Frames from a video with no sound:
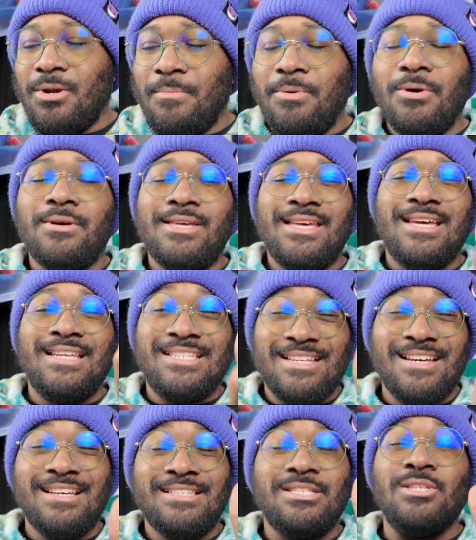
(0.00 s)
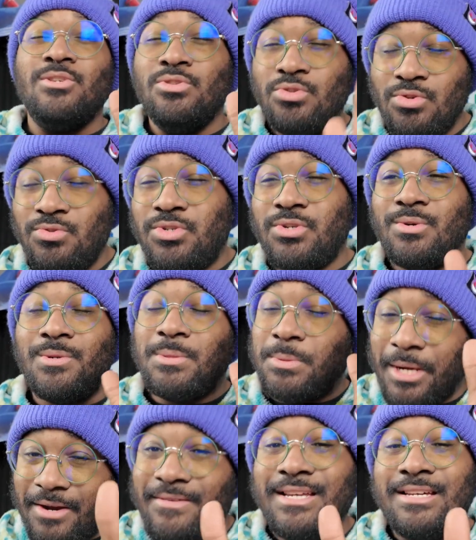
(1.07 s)
Bolt on Palkia, does neutral,
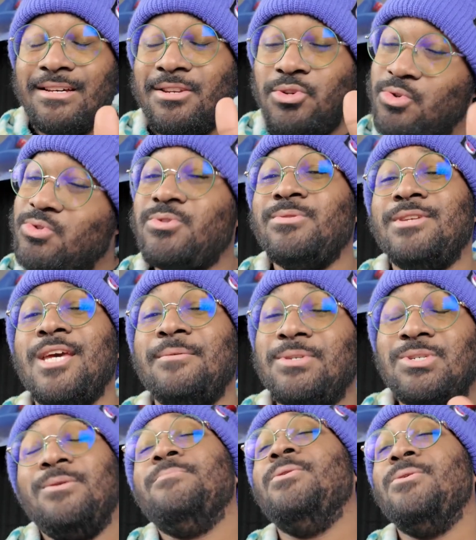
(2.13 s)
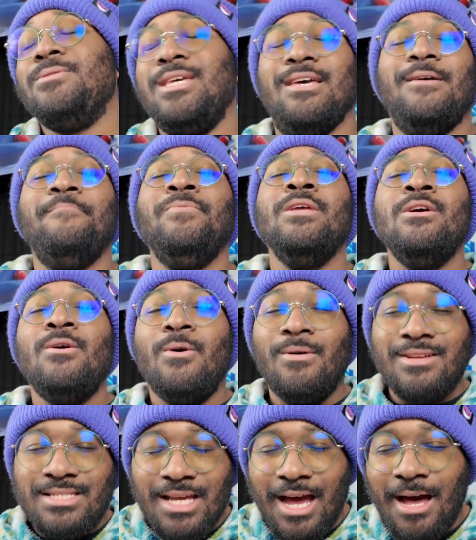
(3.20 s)
very good neutral damage on Palkia.
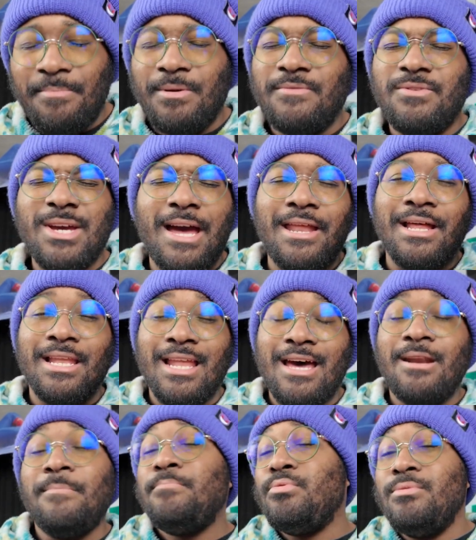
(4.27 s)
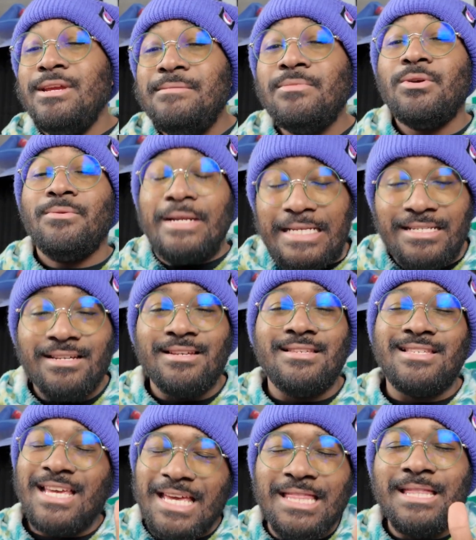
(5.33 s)
On top of, you got a lot of
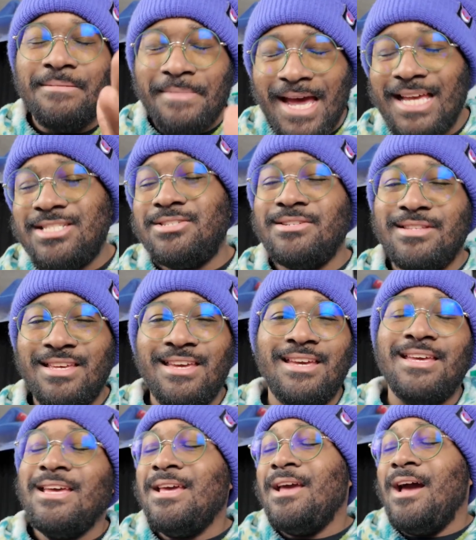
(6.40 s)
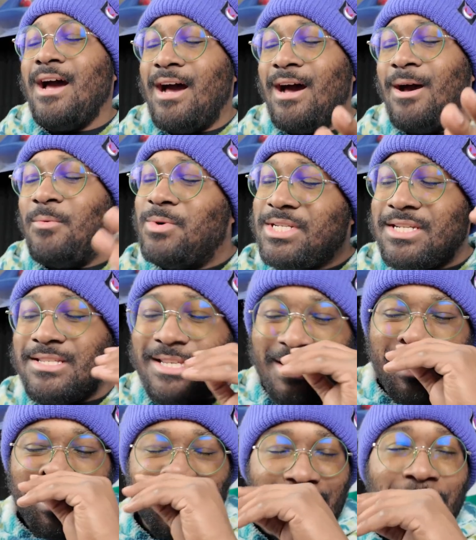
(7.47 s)
Primarinas in the Master League, which
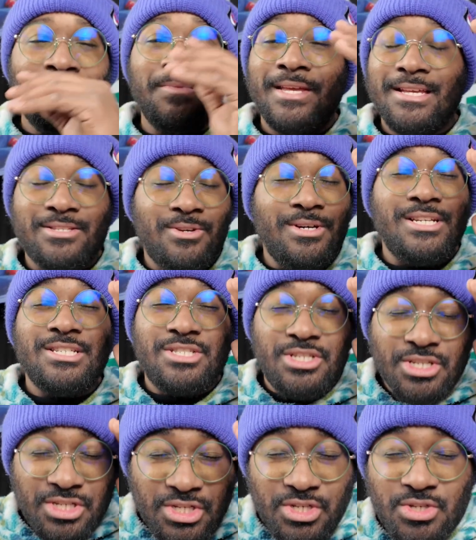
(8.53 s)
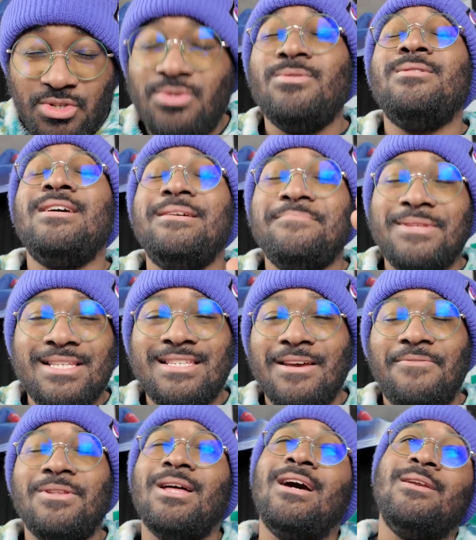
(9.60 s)
essentially is going to destroy
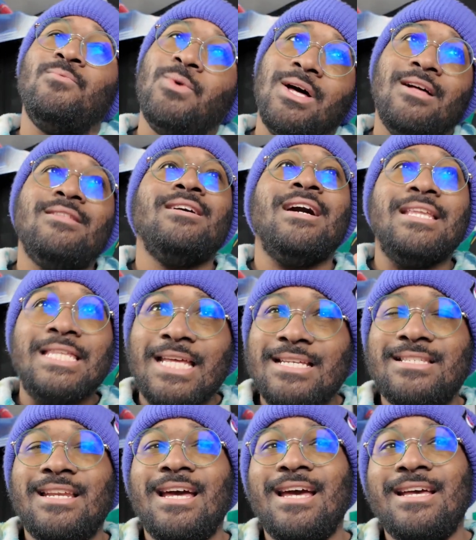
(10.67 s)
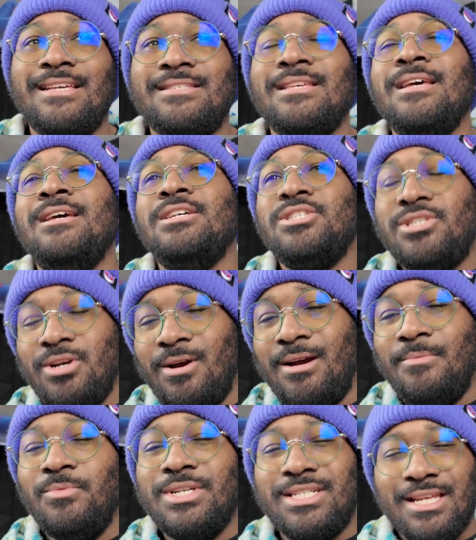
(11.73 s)
Blacephalon. Well, unless it has
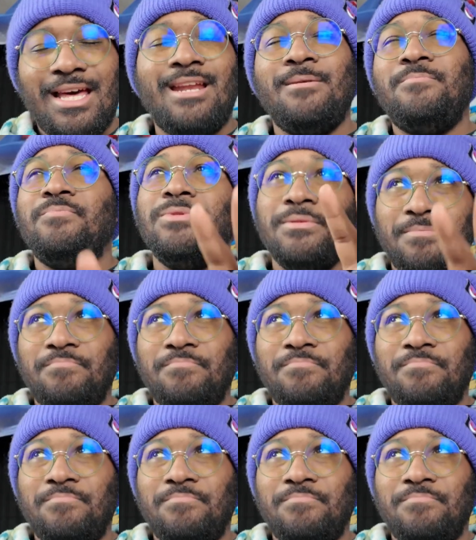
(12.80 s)
Charm, which a lot of